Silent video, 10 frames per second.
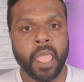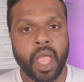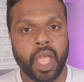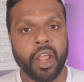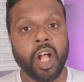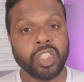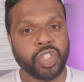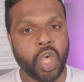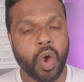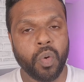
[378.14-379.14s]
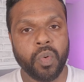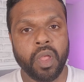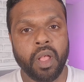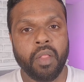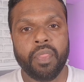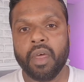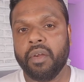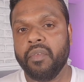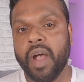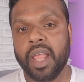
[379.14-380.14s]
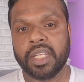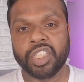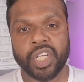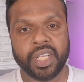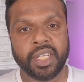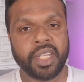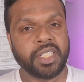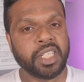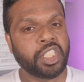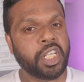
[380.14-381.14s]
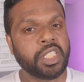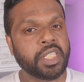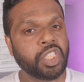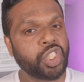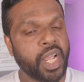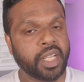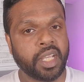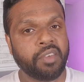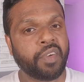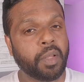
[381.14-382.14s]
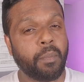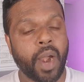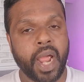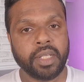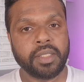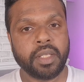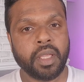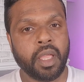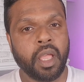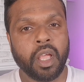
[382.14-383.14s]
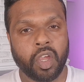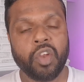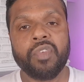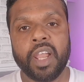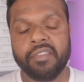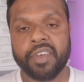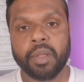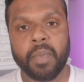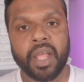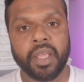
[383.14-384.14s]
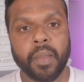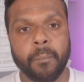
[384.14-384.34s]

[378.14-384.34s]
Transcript: And also, the River Island jacket is a decent jacket for the price. Good value for the money.